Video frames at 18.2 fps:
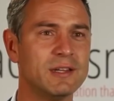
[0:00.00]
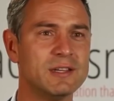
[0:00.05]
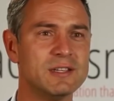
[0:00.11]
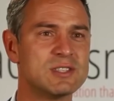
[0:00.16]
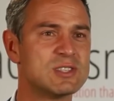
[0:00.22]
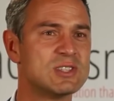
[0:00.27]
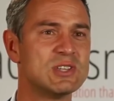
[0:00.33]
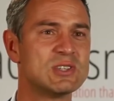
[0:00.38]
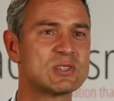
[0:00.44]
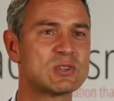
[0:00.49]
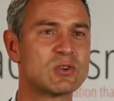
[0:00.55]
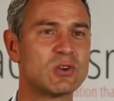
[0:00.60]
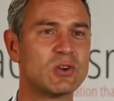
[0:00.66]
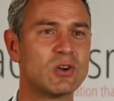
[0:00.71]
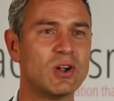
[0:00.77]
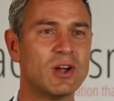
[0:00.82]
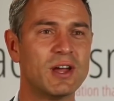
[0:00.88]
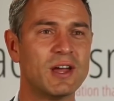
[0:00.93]
his
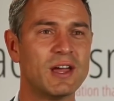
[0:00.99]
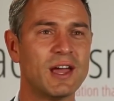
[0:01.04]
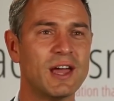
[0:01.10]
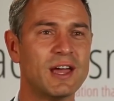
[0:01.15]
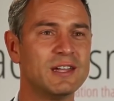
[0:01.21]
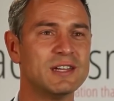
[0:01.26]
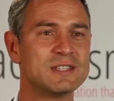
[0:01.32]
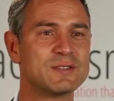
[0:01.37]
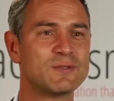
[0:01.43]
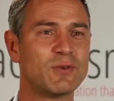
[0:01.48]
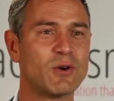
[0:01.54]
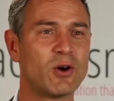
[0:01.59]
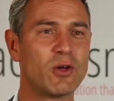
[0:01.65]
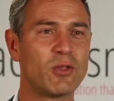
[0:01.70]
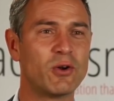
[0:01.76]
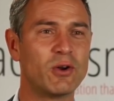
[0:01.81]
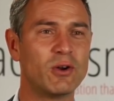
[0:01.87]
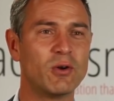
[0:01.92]
sister and his
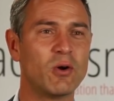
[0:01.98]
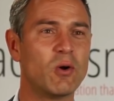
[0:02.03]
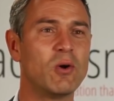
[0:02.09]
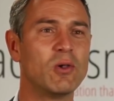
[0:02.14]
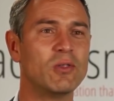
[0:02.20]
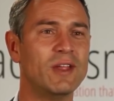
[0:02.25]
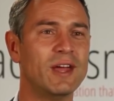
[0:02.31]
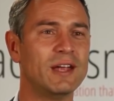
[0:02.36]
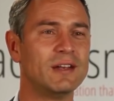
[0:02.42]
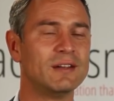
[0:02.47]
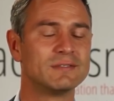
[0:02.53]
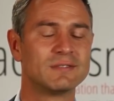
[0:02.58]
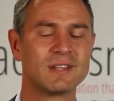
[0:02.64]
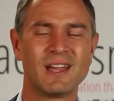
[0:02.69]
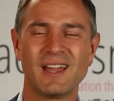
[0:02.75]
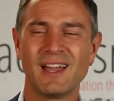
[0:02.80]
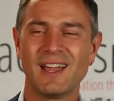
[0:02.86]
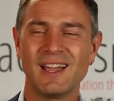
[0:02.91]
father all
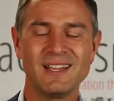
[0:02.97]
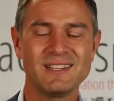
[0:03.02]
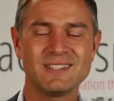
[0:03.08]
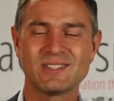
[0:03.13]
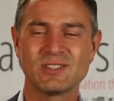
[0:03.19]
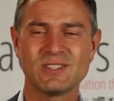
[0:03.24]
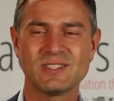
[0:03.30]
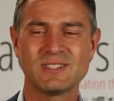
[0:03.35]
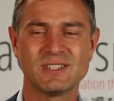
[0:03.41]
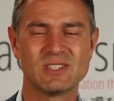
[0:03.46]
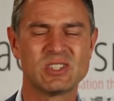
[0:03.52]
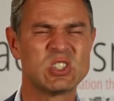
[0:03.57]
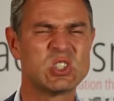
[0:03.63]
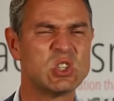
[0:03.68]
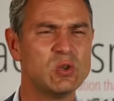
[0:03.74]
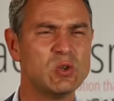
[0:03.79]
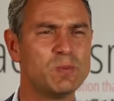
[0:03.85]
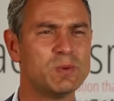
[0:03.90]
dead. It's just a
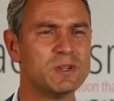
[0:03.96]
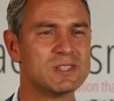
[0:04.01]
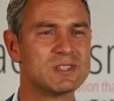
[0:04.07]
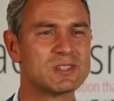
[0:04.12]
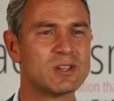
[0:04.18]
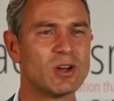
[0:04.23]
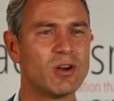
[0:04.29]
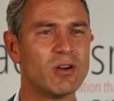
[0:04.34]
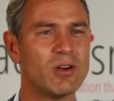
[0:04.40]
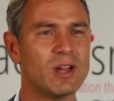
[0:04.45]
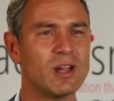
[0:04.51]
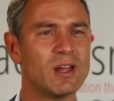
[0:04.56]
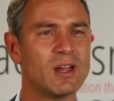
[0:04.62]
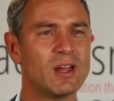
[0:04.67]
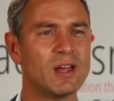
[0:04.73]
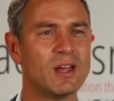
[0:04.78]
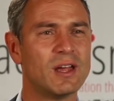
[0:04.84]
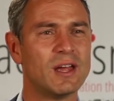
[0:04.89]
stupid story.
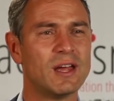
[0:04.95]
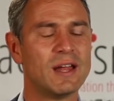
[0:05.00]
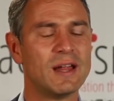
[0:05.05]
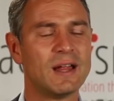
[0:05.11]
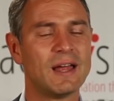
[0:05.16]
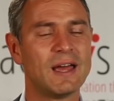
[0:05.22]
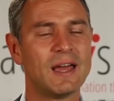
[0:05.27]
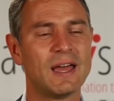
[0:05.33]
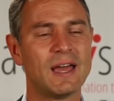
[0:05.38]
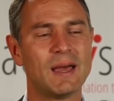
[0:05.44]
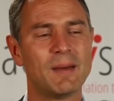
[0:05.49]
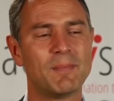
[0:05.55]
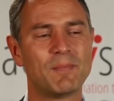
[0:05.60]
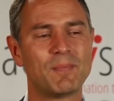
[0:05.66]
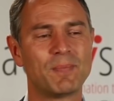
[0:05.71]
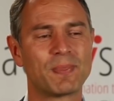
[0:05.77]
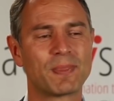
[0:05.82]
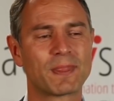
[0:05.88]

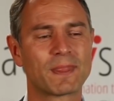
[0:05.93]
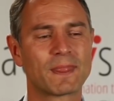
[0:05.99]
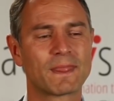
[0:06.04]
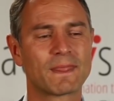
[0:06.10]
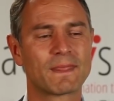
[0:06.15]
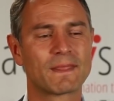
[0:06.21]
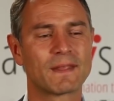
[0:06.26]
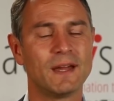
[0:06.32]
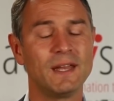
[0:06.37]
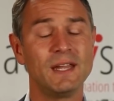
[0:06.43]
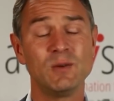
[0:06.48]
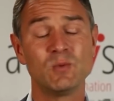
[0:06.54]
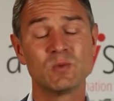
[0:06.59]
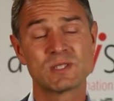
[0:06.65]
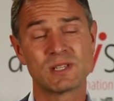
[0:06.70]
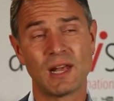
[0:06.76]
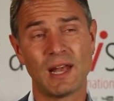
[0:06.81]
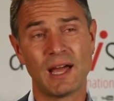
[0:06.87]
And it
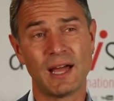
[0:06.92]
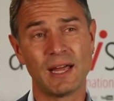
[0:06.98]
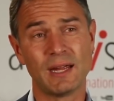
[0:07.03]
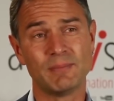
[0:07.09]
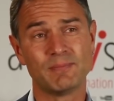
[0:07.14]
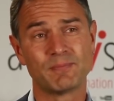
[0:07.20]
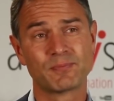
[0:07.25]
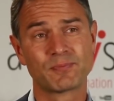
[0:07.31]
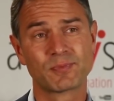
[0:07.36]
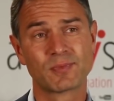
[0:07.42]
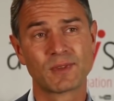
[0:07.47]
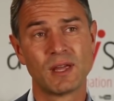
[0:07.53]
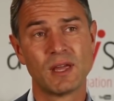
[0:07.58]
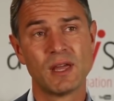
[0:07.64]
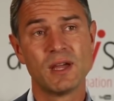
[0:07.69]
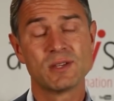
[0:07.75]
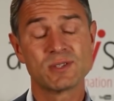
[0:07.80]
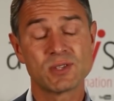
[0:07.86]
was a lie.
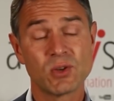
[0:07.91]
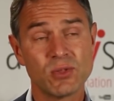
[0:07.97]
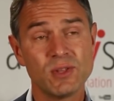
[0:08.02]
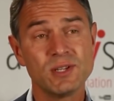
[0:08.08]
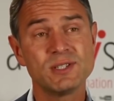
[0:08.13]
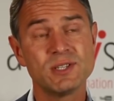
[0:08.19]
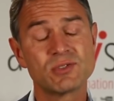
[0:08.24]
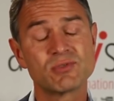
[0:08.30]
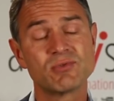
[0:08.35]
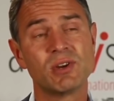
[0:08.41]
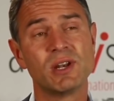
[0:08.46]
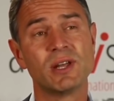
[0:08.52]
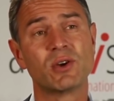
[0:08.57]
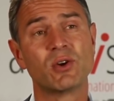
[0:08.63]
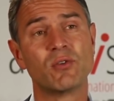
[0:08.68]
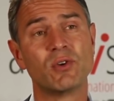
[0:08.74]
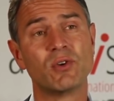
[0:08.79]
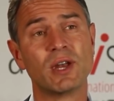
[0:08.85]
So this is really
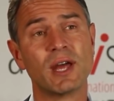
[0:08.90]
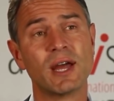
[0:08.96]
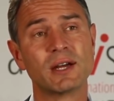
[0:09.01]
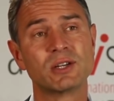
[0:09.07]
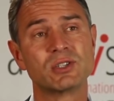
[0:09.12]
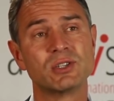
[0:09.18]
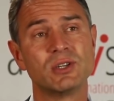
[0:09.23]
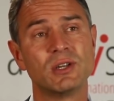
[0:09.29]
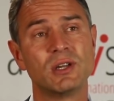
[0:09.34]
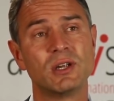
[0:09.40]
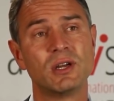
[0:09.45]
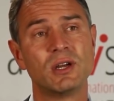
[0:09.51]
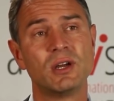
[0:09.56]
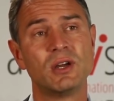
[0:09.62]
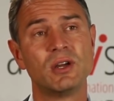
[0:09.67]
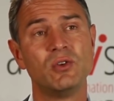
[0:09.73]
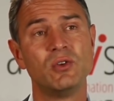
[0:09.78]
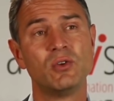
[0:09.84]
covert action.
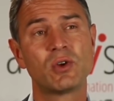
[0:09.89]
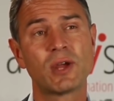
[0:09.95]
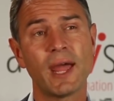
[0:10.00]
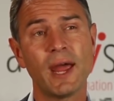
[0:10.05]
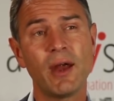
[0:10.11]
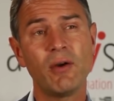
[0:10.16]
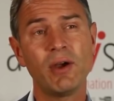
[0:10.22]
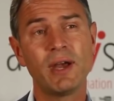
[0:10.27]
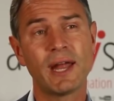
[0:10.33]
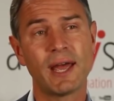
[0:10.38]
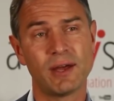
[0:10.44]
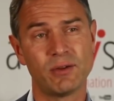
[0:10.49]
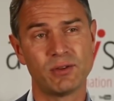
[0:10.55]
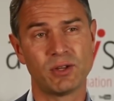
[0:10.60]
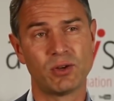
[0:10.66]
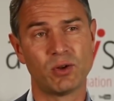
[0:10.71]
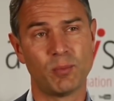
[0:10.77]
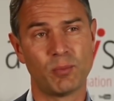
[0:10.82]
You carry
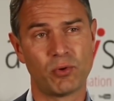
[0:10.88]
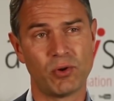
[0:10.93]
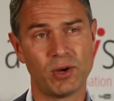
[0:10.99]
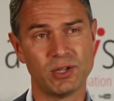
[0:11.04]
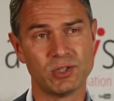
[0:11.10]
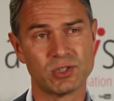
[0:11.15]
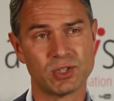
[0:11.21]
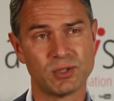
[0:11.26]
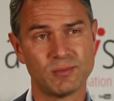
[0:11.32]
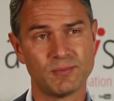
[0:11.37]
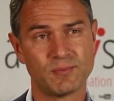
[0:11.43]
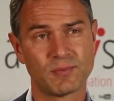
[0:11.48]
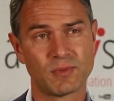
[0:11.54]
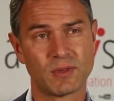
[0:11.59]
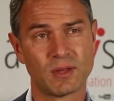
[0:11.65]
out an operation